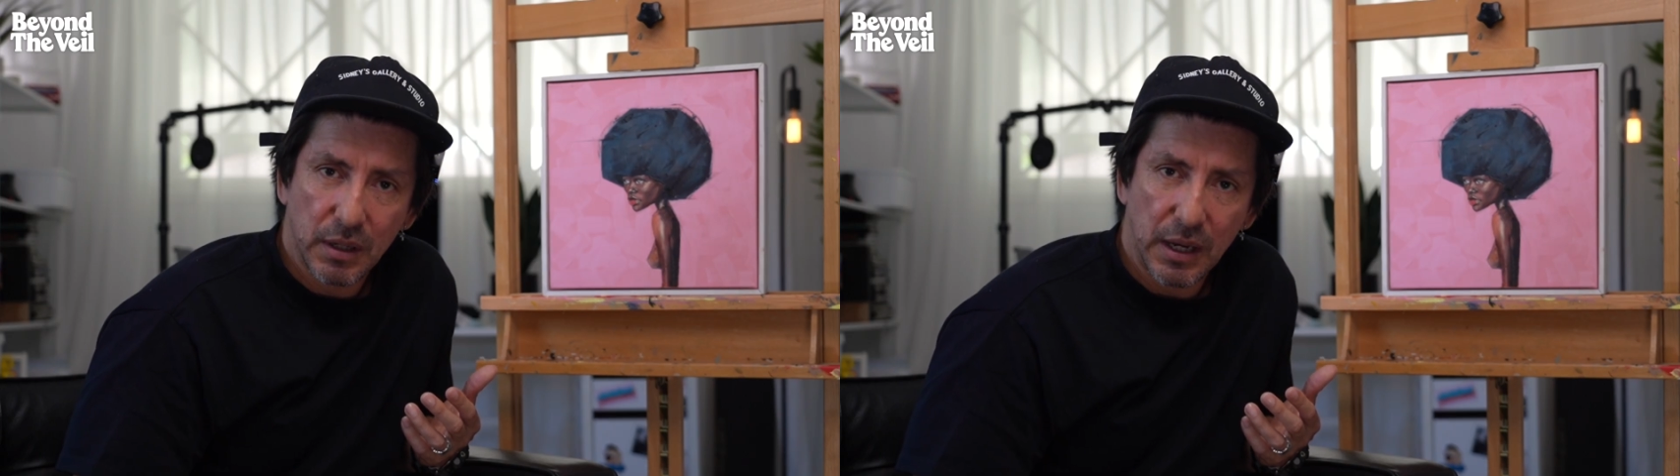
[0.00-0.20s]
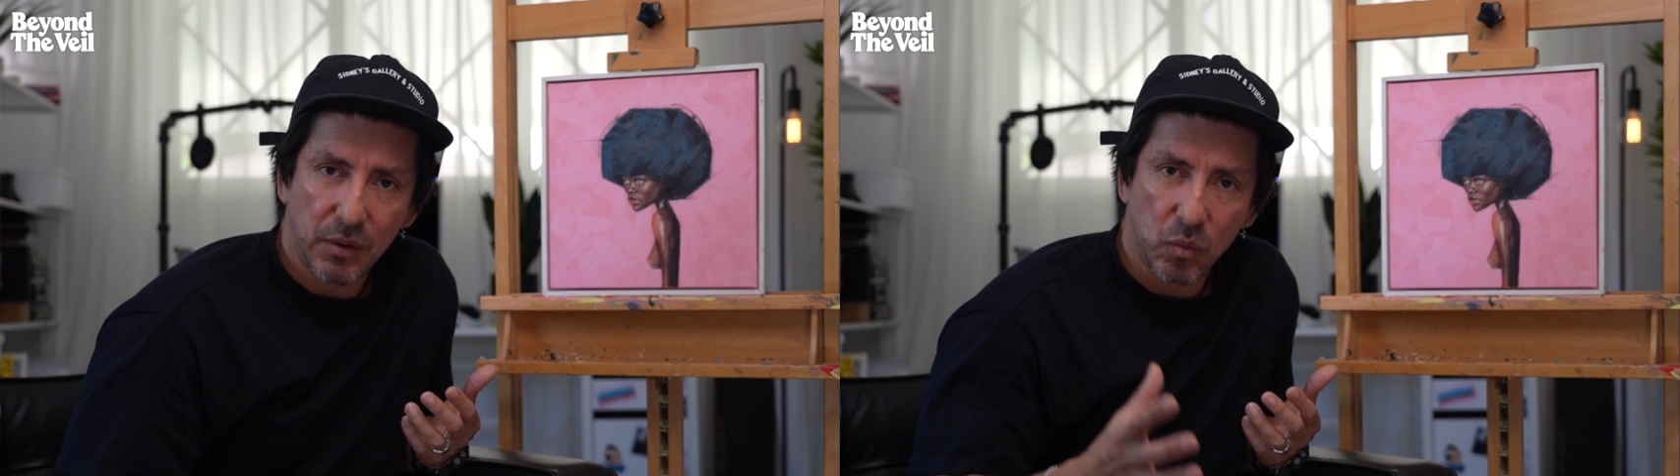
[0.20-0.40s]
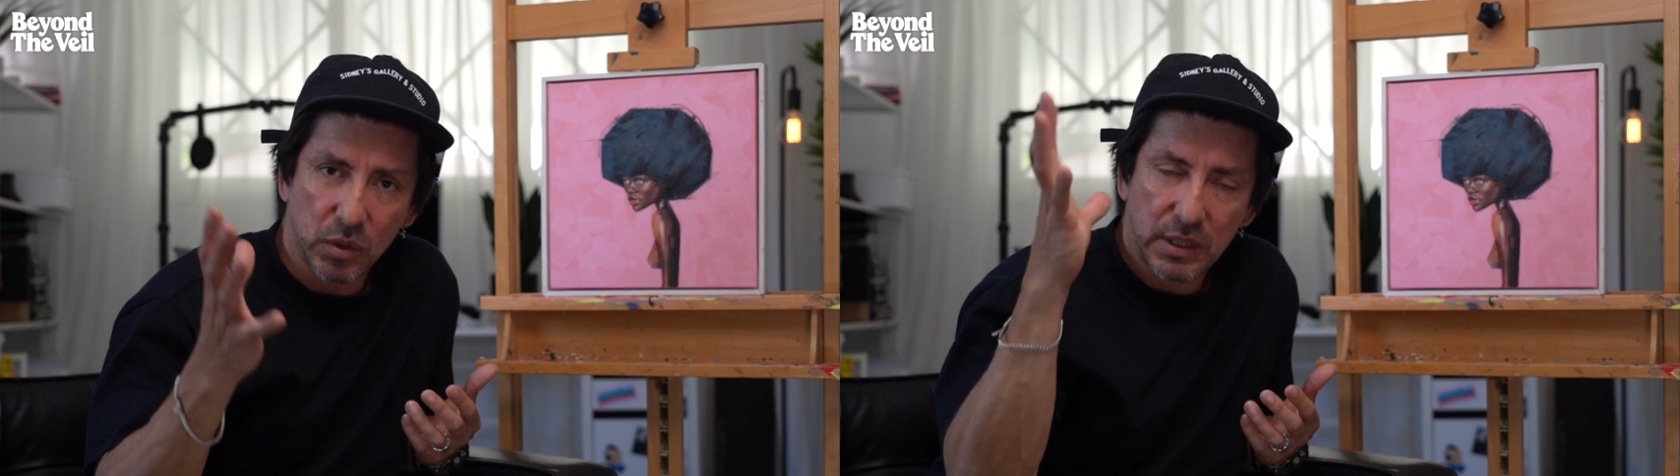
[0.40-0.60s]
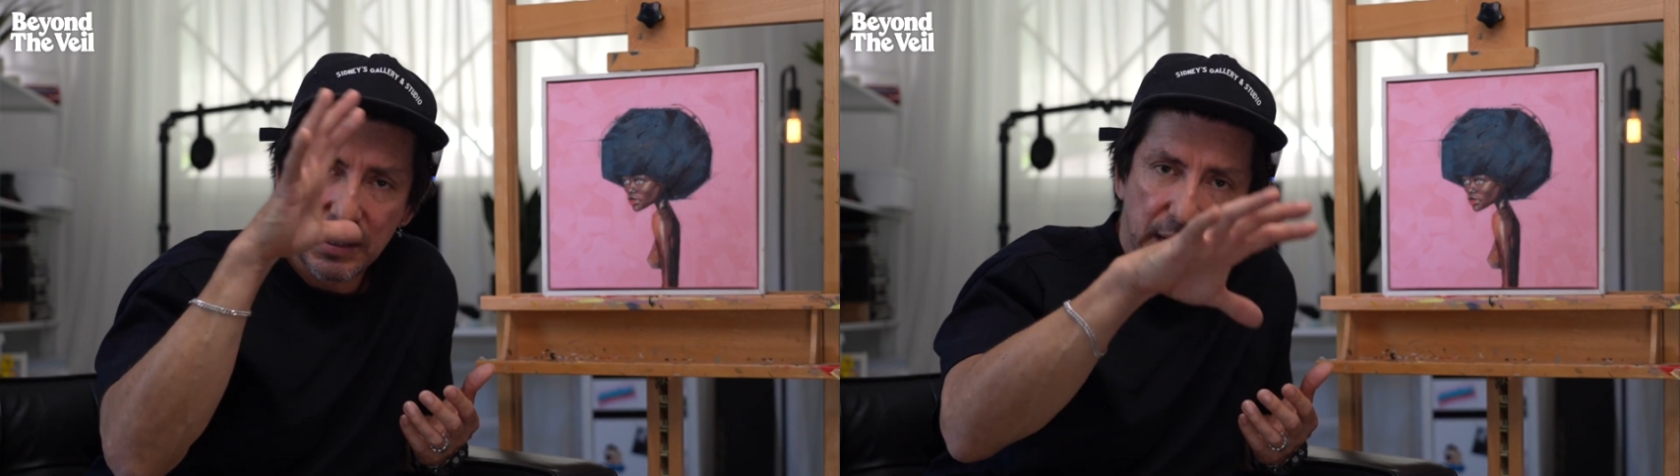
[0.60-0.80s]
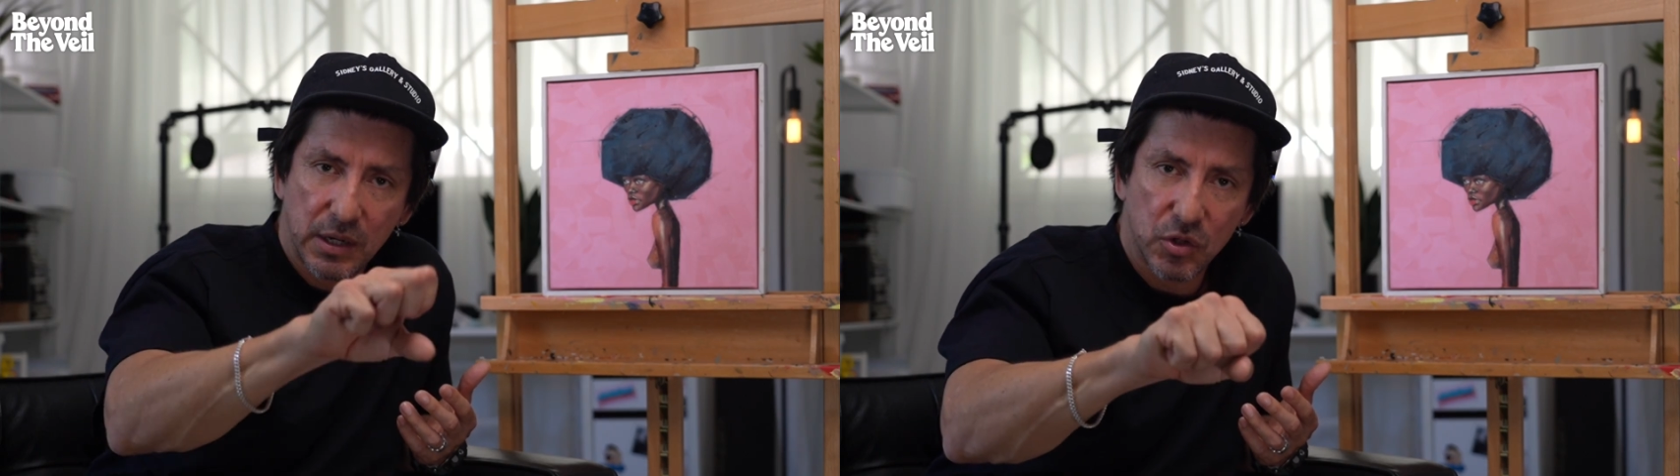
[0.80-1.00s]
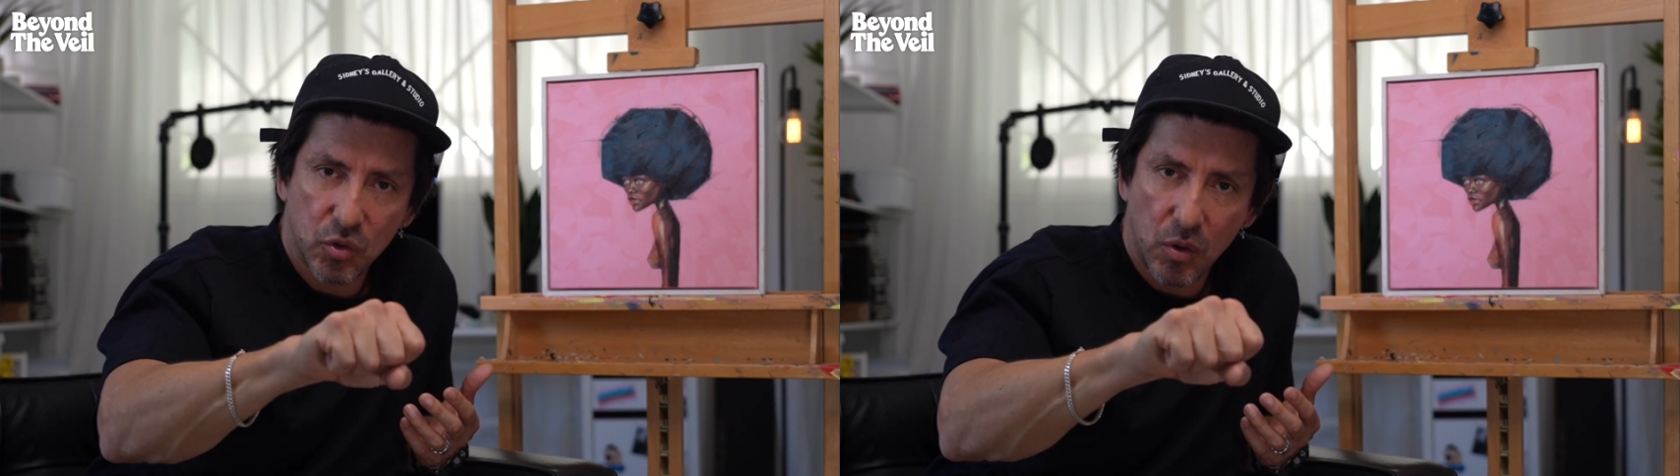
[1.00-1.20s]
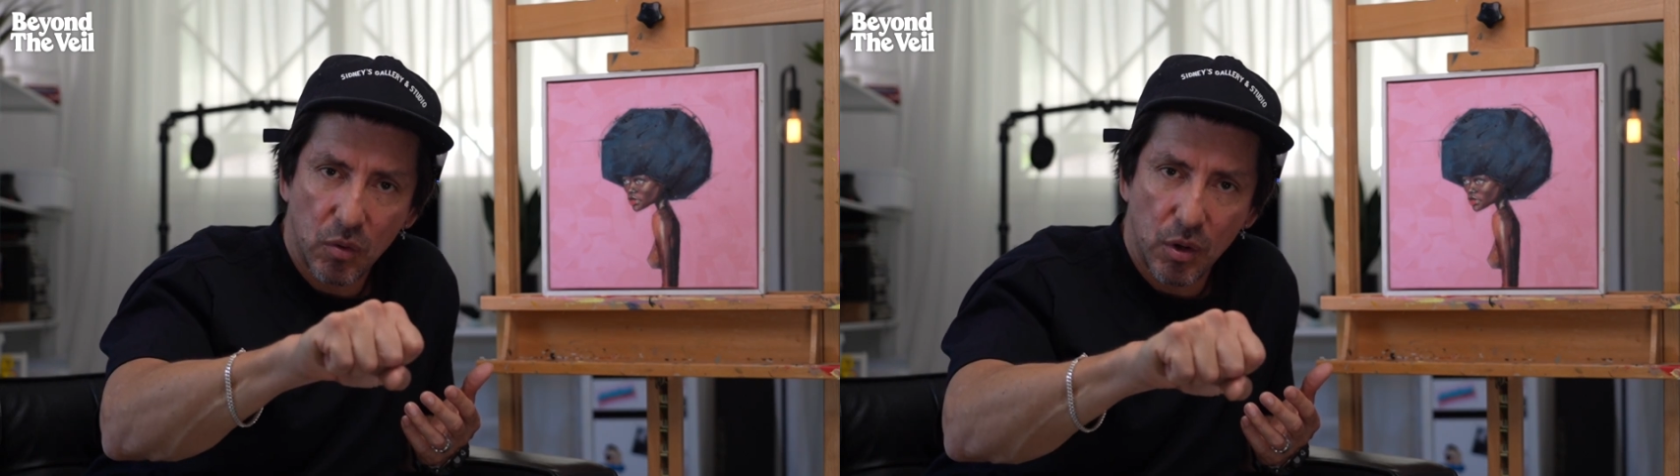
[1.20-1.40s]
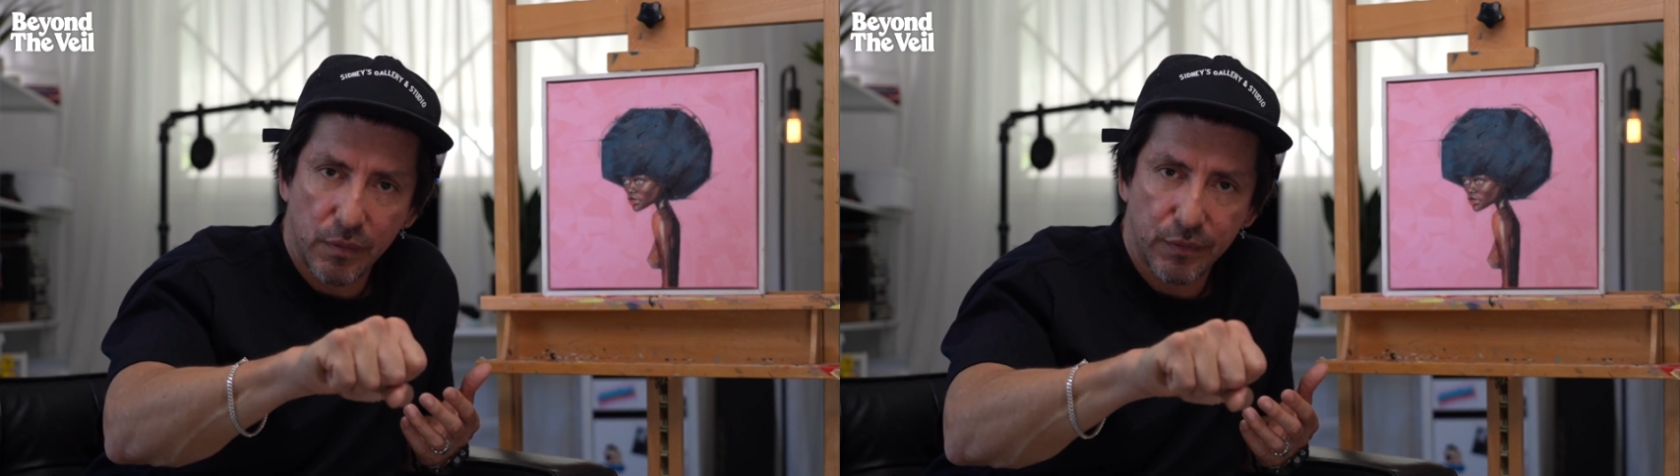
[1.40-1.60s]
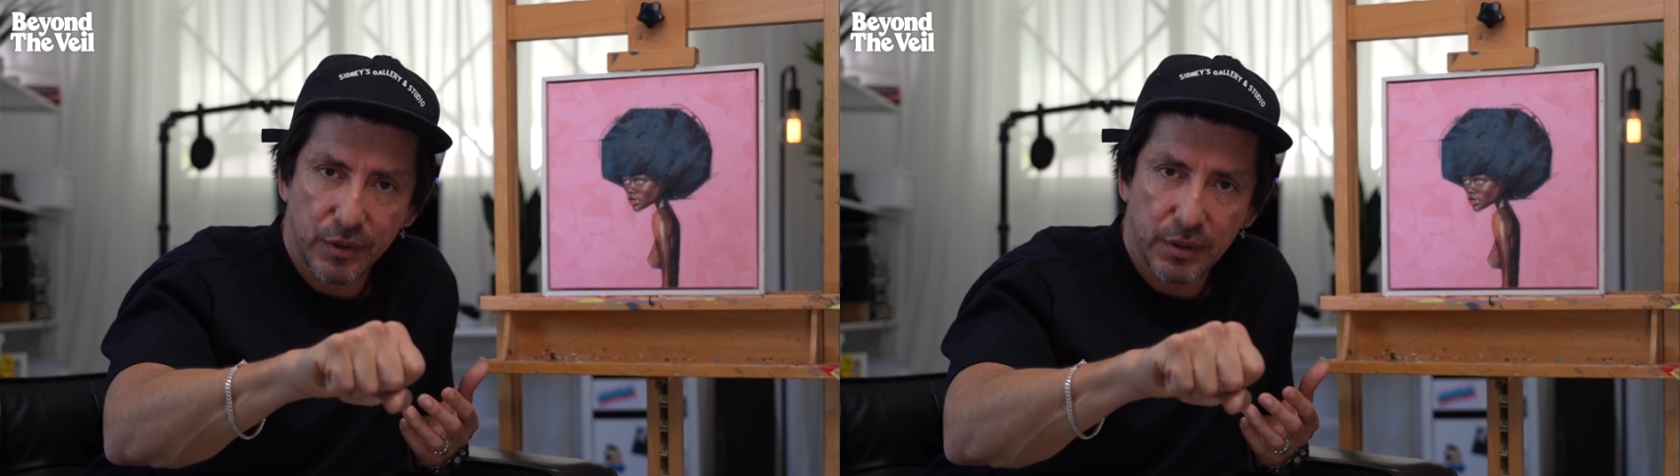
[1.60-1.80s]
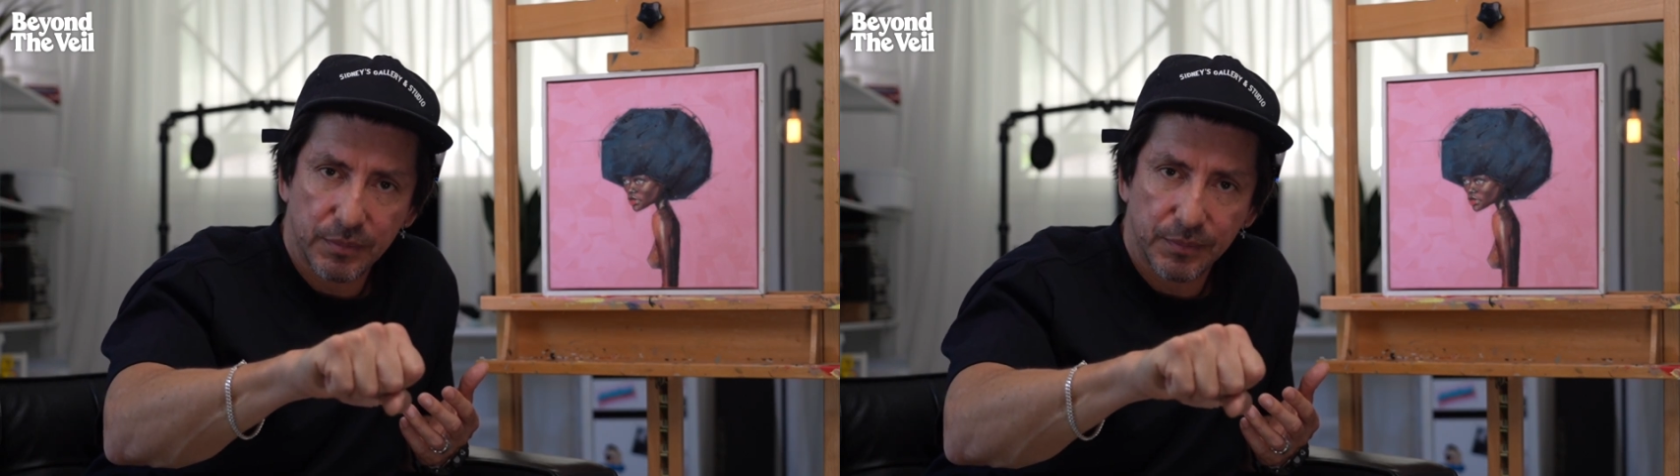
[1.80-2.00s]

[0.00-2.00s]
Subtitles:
and want to take control over it